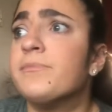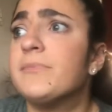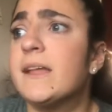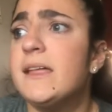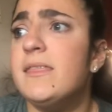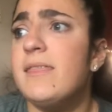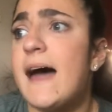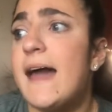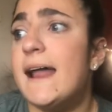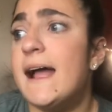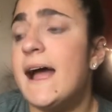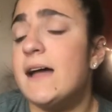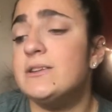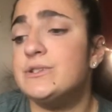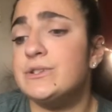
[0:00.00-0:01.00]
that I
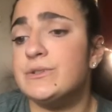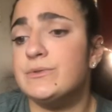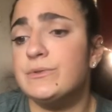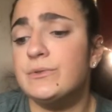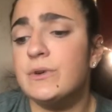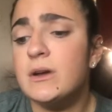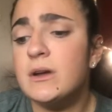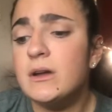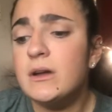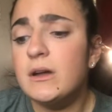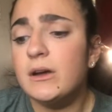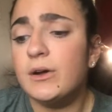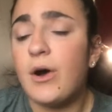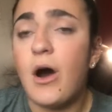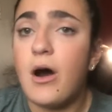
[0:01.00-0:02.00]
had to
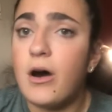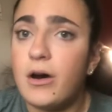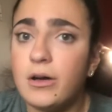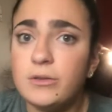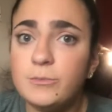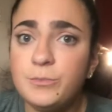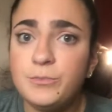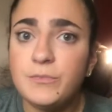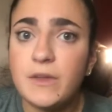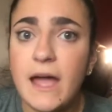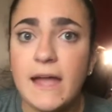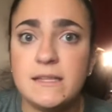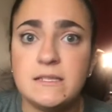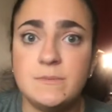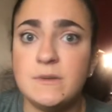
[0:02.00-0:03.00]
call
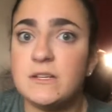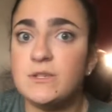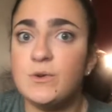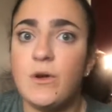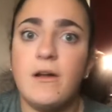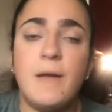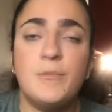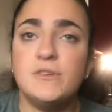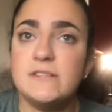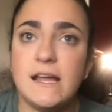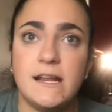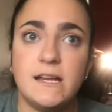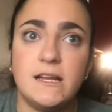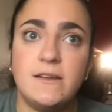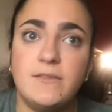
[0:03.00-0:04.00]
and speak to a
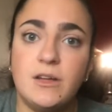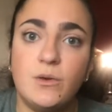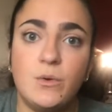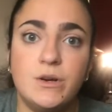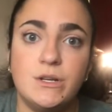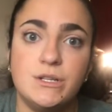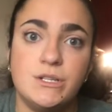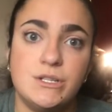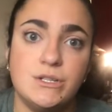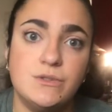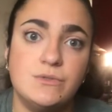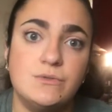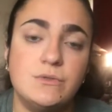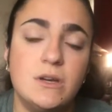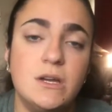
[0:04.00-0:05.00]
representative in order
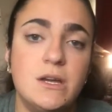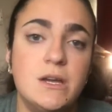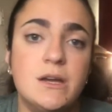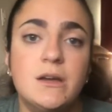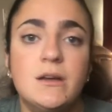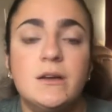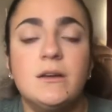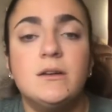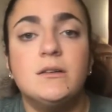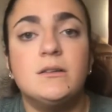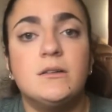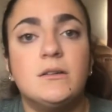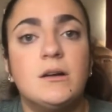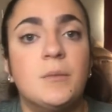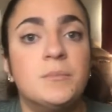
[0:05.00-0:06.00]
to
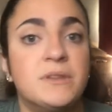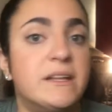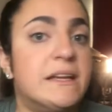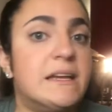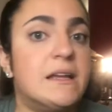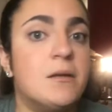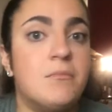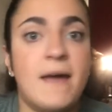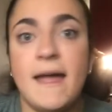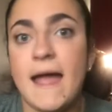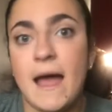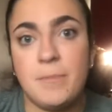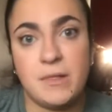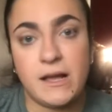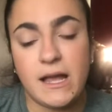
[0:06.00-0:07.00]
complete my
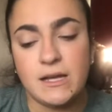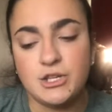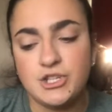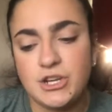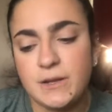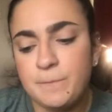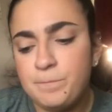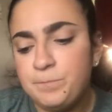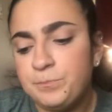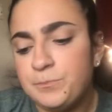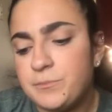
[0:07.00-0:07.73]
application.